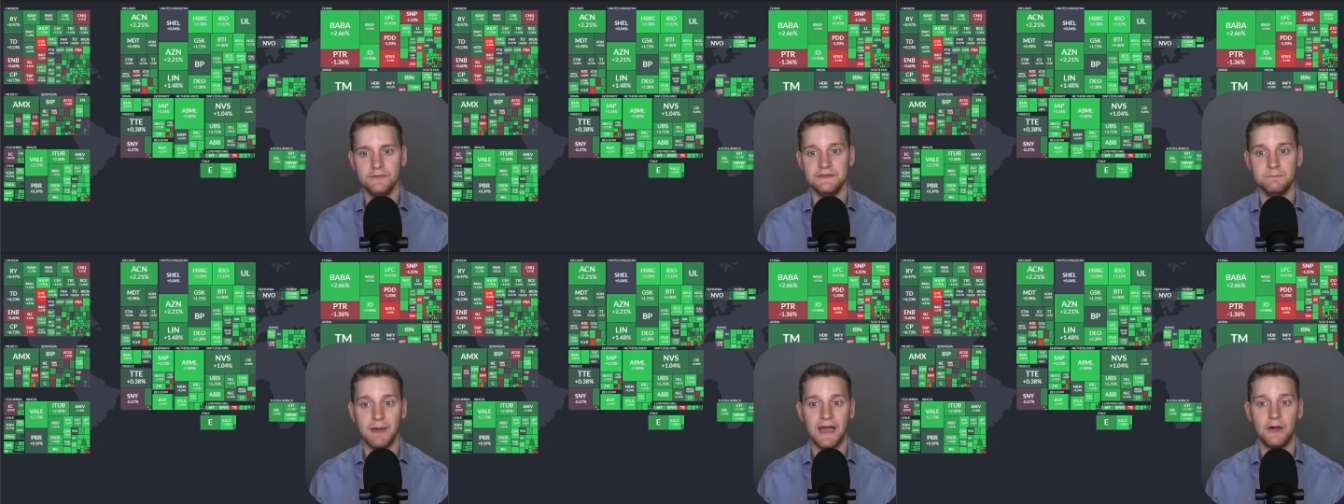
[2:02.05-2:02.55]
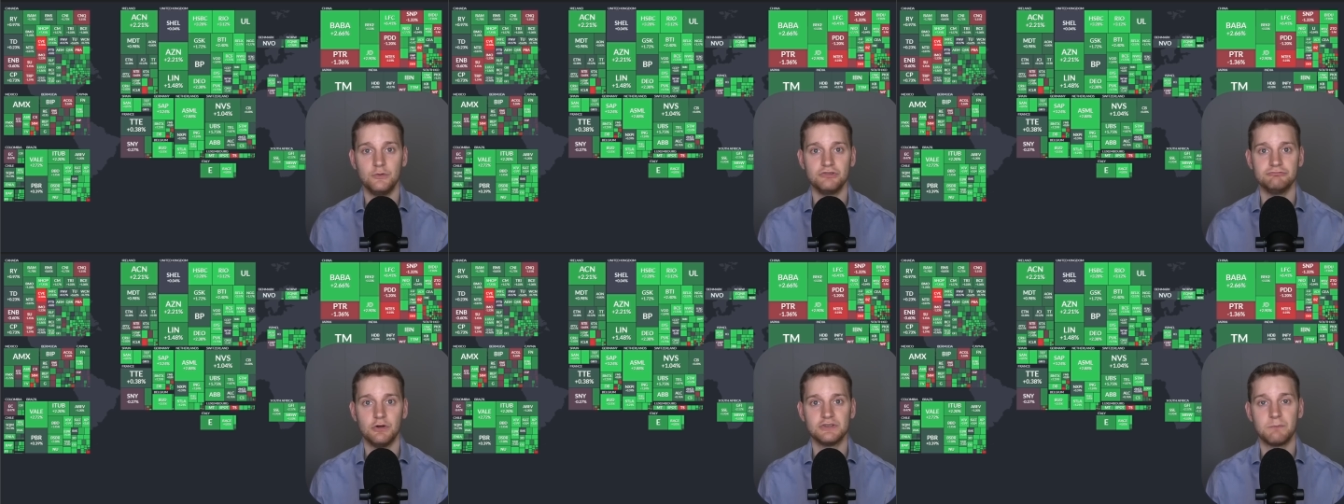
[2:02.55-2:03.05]
The pound
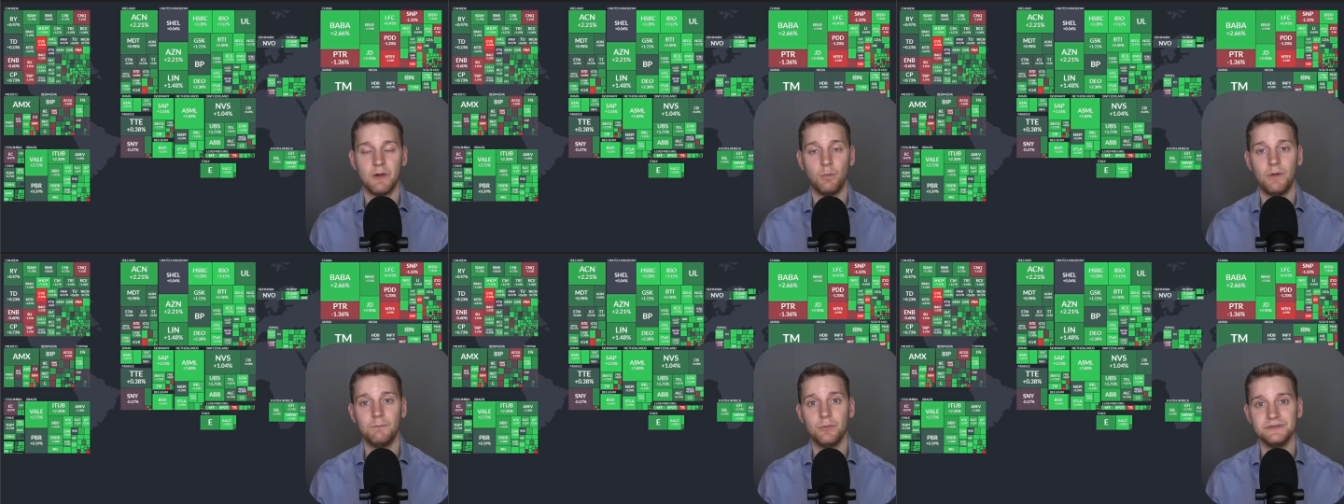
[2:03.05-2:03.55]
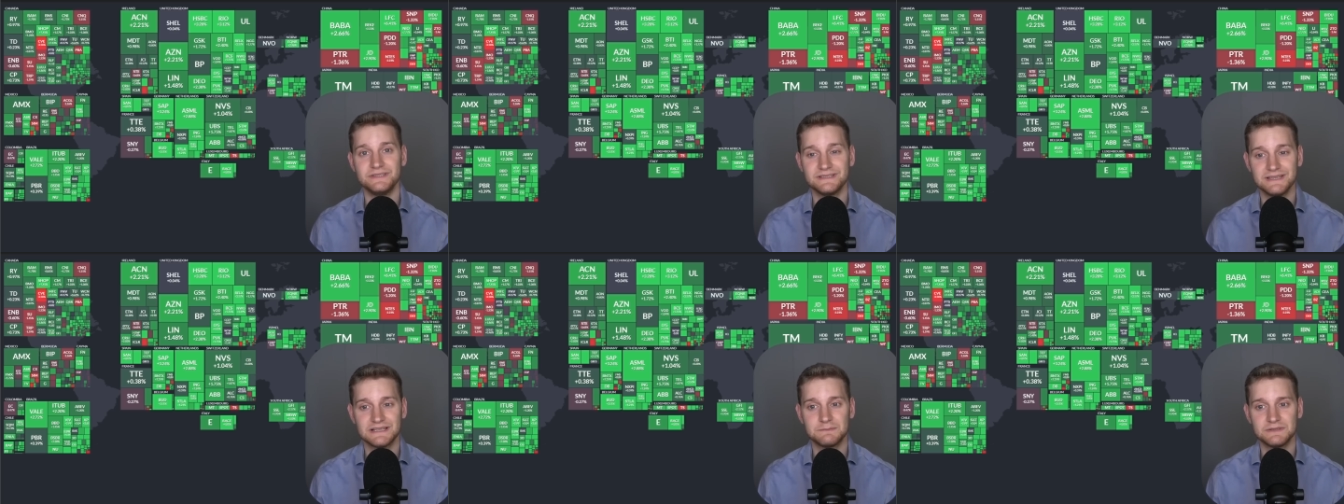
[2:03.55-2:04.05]
rose by
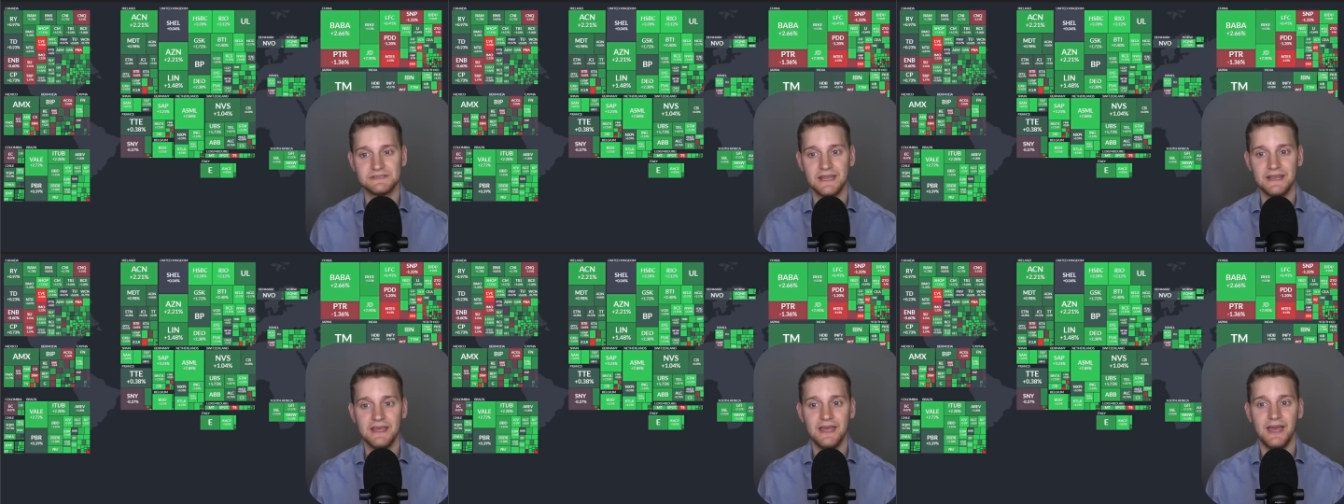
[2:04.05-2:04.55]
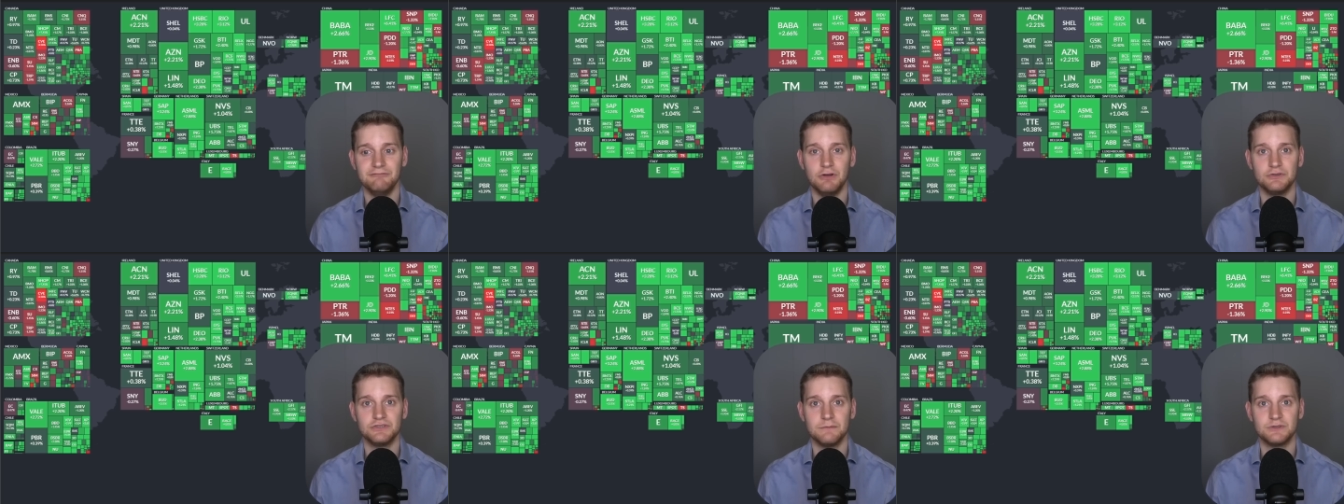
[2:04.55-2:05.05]
1.6% and
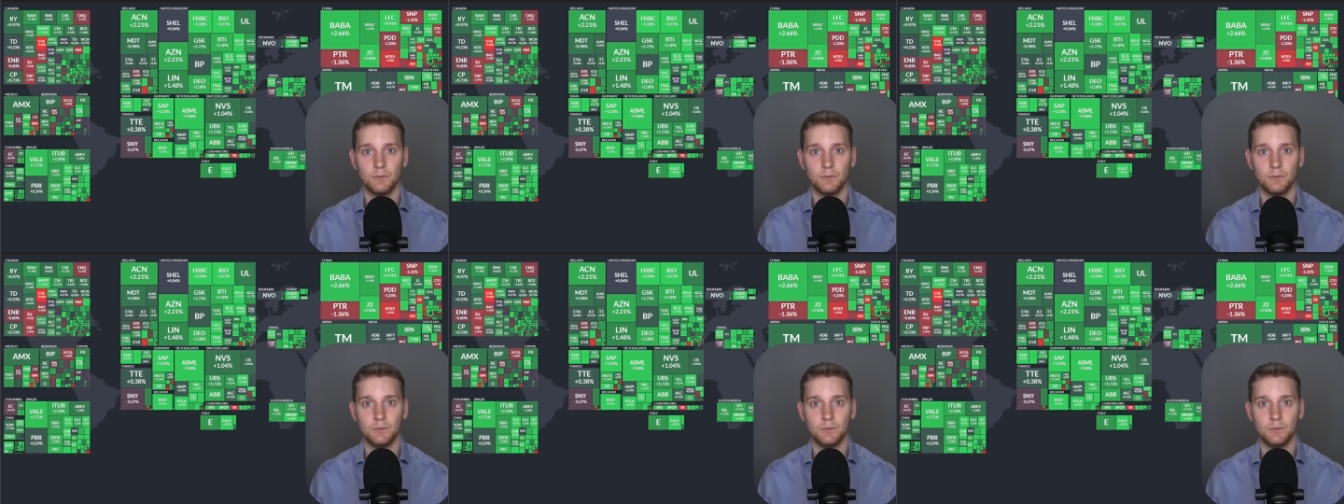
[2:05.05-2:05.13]
rose up to